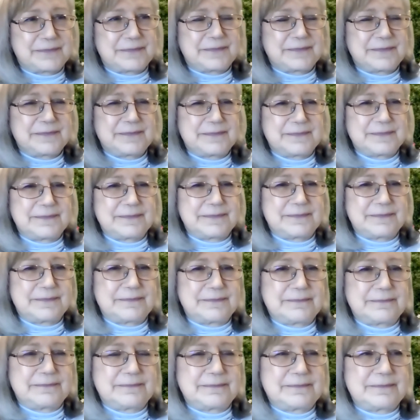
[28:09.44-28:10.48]
And thank
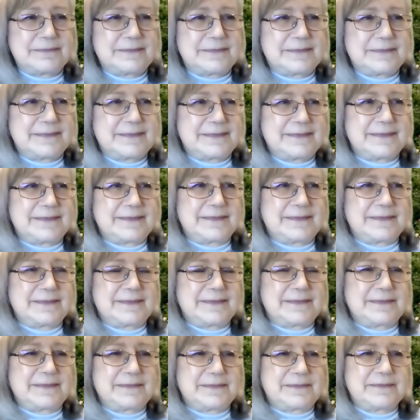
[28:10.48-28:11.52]
everybody else.
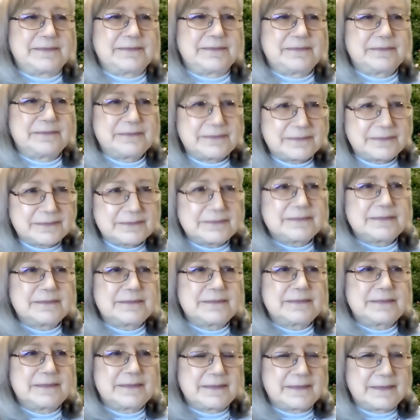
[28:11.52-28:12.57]
Thank you,
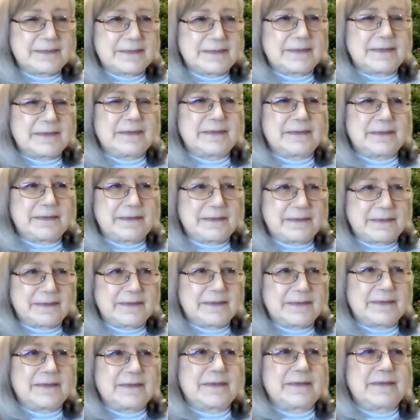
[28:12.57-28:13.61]
Adrian, Jessica,
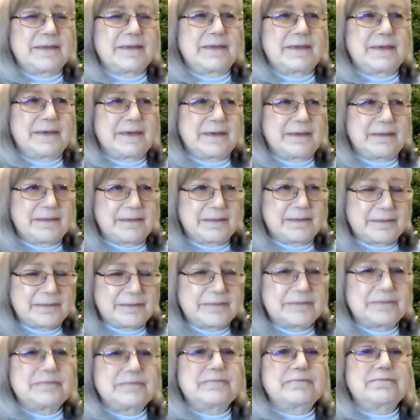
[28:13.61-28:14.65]
Kathy,
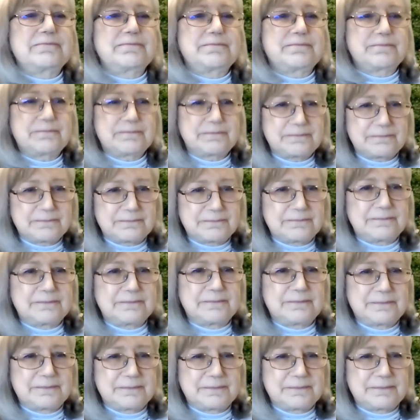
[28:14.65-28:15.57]
and Jeff.